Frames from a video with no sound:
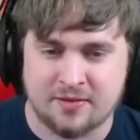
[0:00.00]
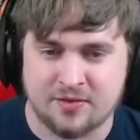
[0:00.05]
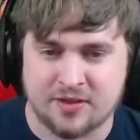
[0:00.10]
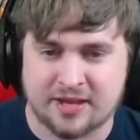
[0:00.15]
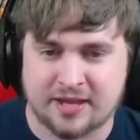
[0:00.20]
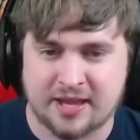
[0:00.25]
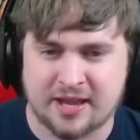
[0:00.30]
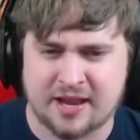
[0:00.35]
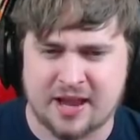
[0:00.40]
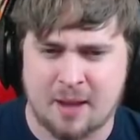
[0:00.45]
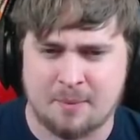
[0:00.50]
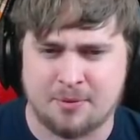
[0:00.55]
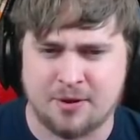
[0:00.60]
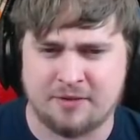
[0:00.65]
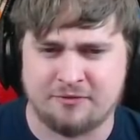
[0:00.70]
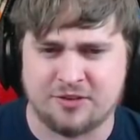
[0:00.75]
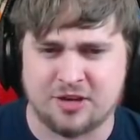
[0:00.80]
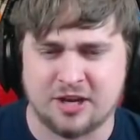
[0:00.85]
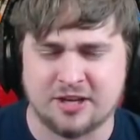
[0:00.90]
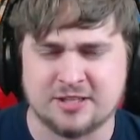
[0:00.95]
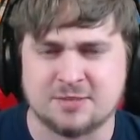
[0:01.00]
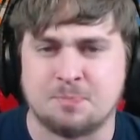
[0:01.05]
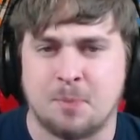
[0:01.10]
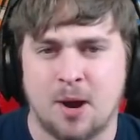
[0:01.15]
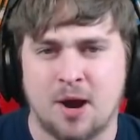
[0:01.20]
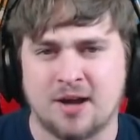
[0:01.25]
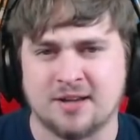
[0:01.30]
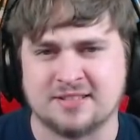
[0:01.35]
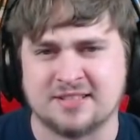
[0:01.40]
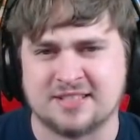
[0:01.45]
the kick, I believe, does
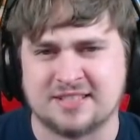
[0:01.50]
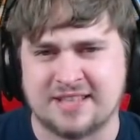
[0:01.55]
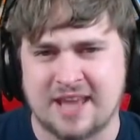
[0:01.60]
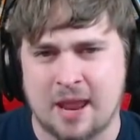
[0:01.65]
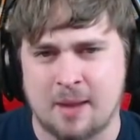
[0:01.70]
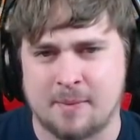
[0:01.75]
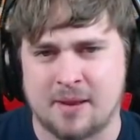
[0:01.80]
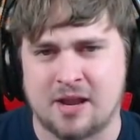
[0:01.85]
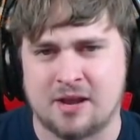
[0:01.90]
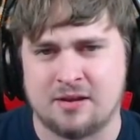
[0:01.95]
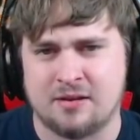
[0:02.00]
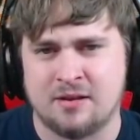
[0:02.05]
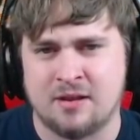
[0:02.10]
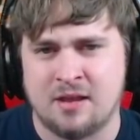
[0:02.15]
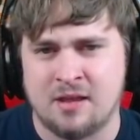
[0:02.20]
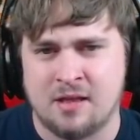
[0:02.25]
pause stamina.